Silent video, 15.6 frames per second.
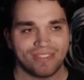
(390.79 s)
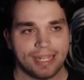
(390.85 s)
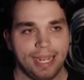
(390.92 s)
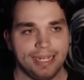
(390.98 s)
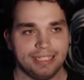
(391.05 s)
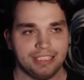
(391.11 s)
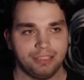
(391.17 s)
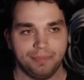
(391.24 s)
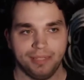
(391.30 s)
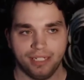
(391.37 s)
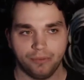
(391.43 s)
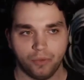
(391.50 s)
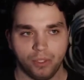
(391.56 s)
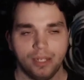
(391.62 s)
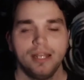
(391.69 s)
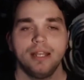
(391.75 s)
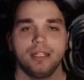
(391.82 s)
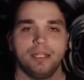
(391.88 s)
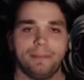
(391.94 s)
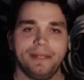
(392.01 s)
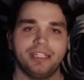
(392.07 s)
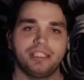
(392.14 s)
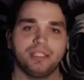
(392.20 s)
I just spit everywhere.
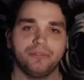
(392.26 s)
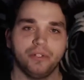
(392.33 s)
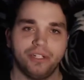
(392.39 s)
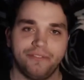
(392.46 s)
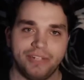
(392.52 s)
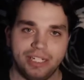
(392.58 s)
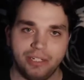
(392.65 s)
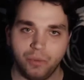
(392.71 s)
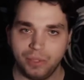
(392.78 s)
The picture for the video,